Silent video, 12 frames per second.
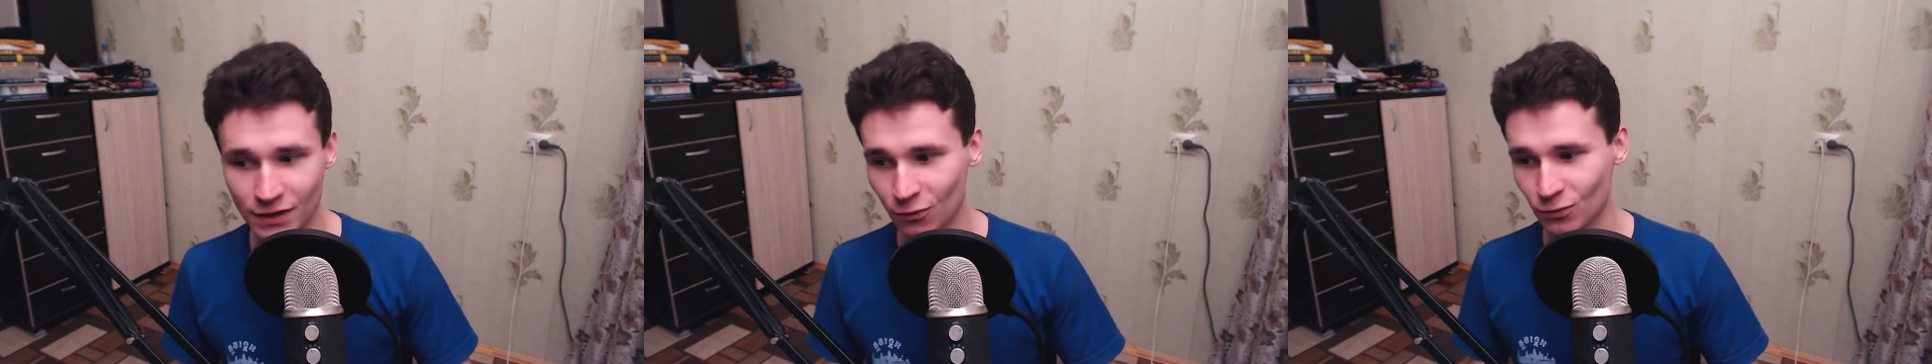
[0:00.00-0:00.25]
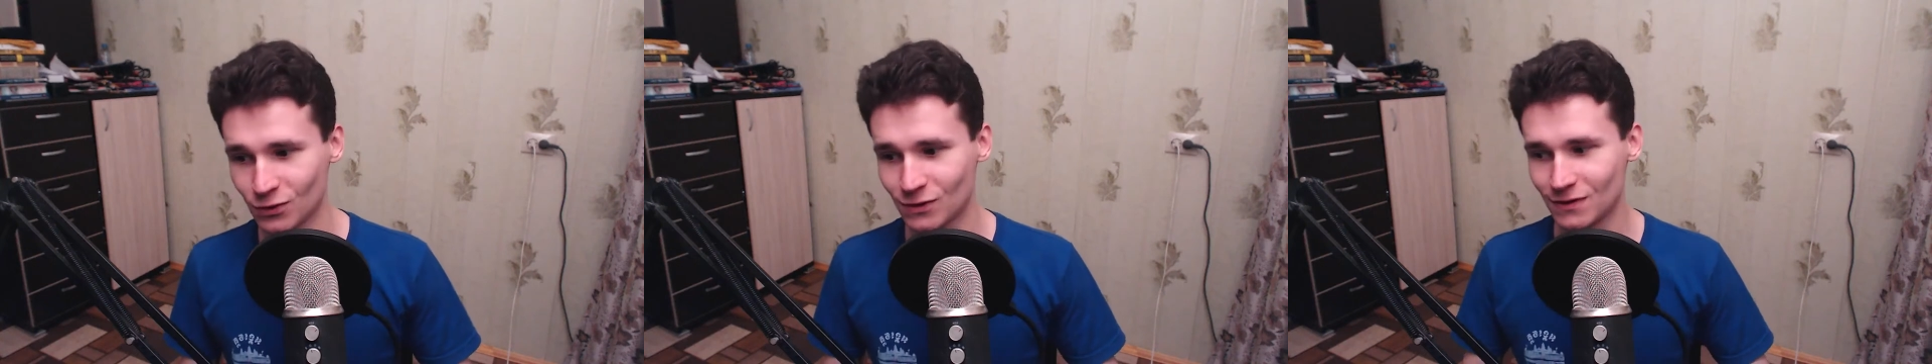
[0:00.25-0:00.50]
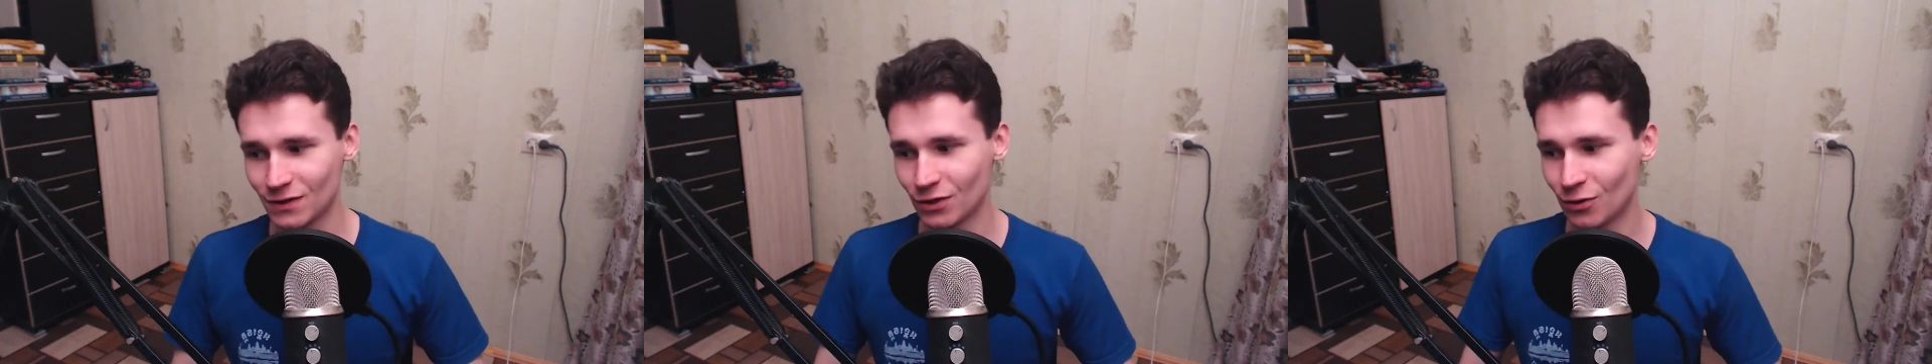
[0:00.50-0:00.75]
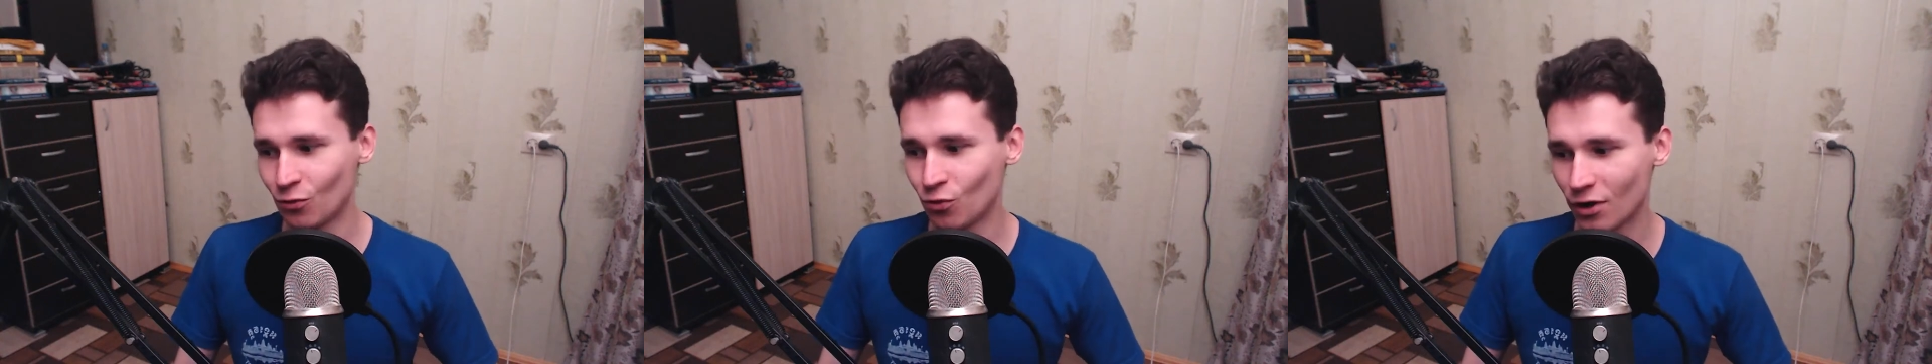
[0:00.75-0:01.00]
I was
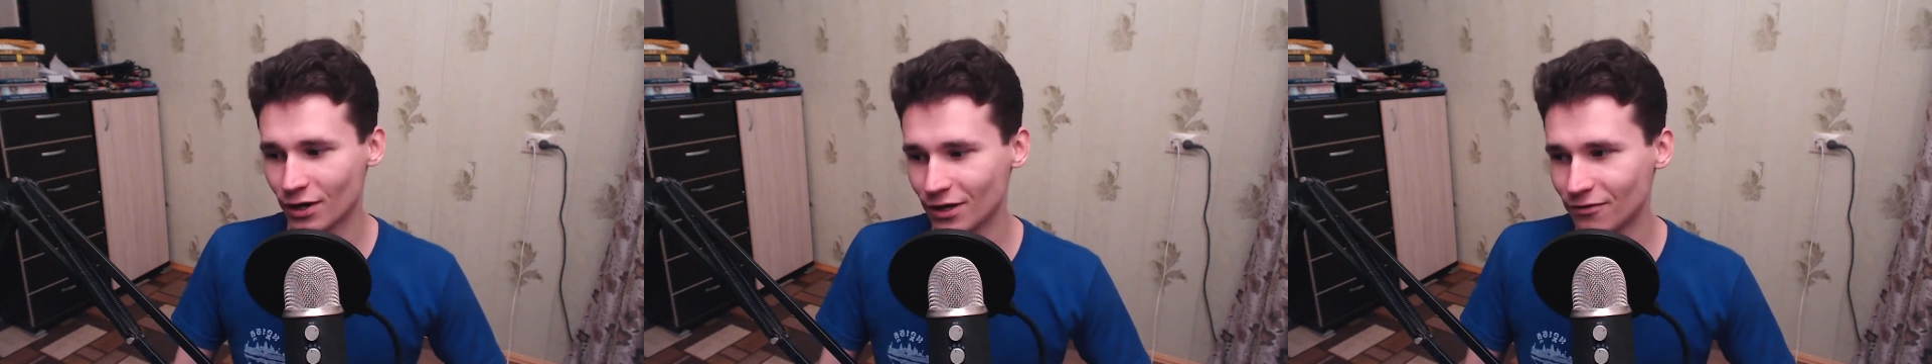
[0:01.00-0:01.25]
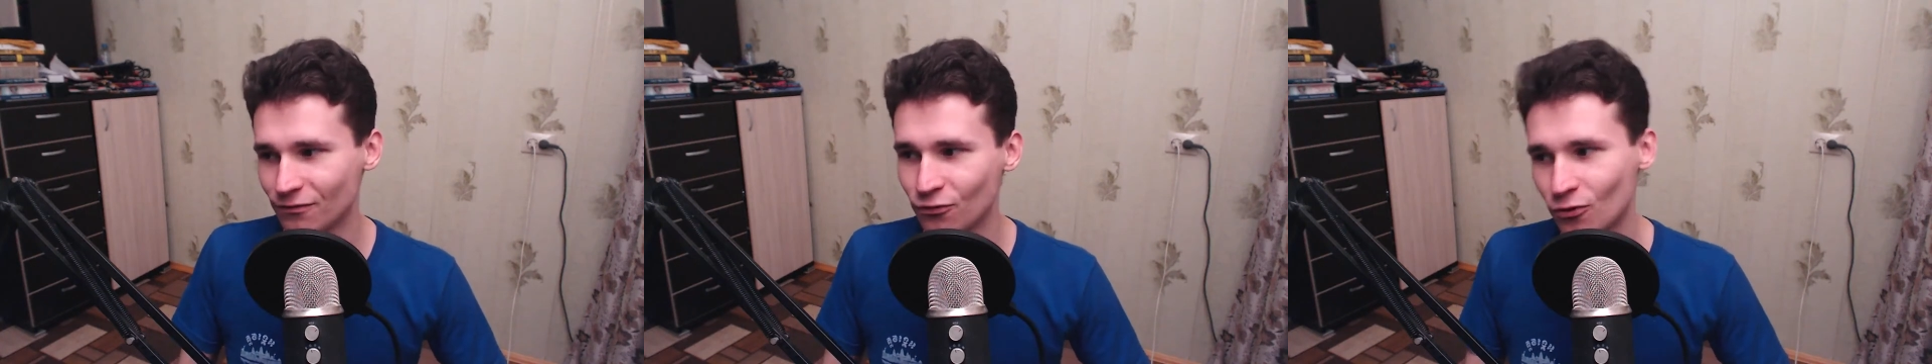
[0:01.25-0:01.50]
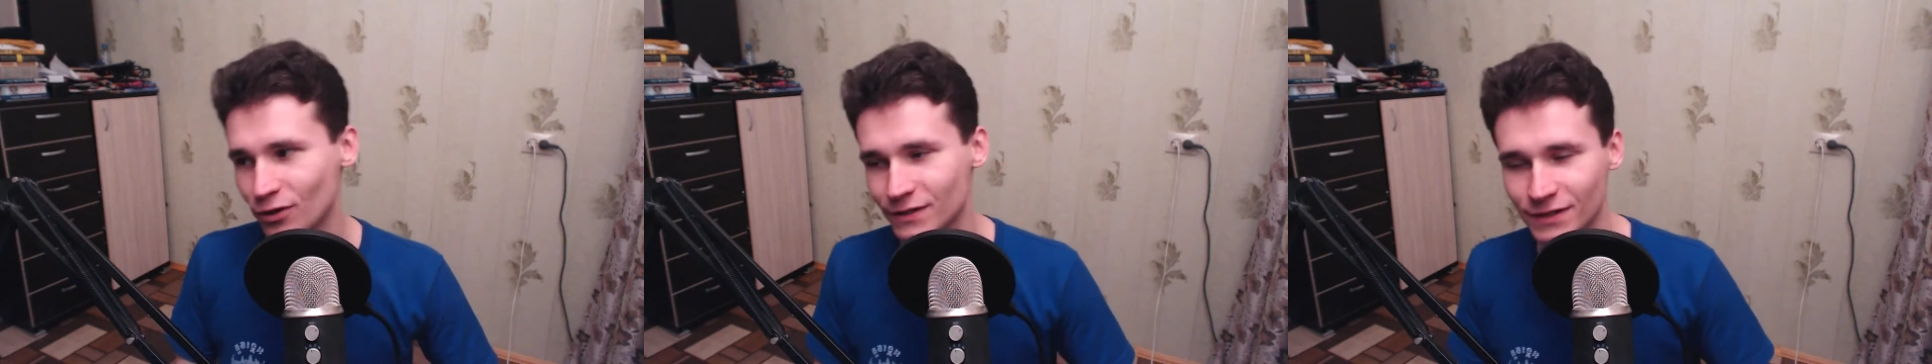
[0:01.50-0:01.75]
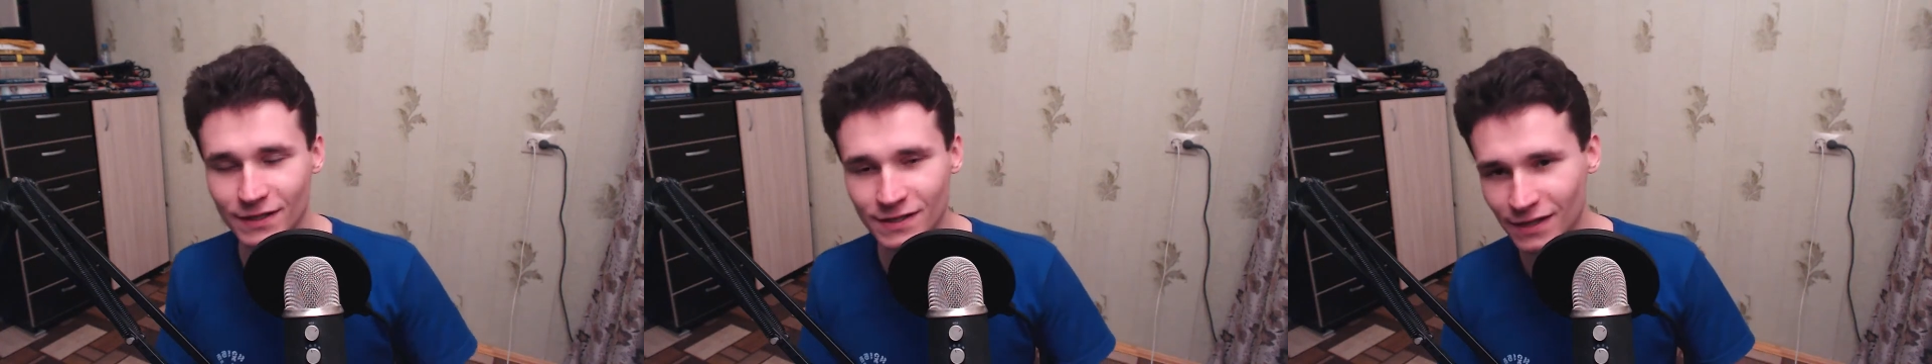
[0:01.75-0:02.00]
uh, working for
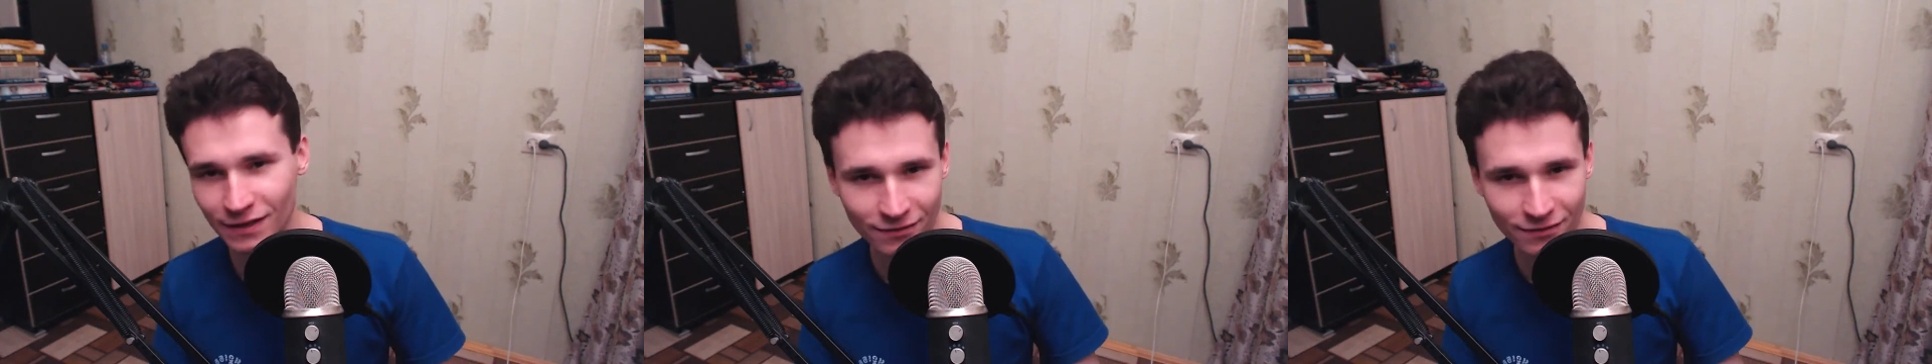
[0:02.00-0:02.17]
16,